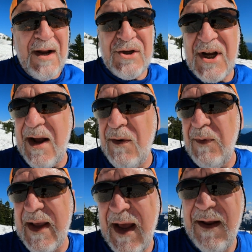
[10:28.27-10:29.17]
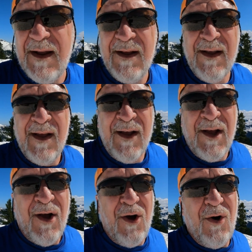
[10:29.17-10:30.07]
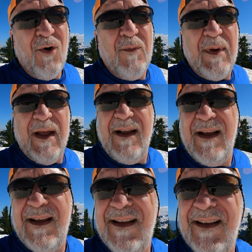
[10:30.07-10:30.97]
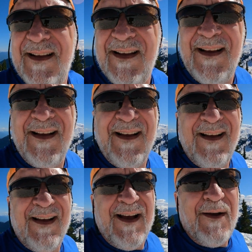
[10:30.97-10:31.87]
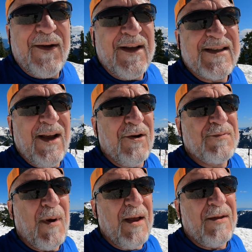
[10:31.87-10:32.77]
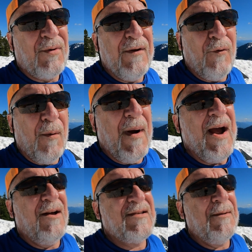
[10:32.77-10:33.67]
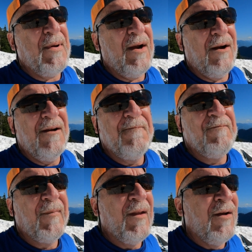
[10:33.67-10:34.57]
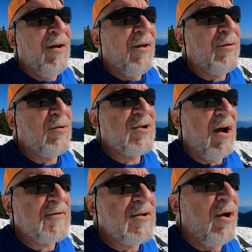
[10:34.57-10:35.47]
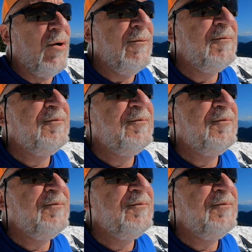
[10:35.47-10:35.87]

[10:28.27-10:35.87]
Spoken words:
gonna check when we get home, but I'm gonna say it was probably 3-4 miles up here through soft snow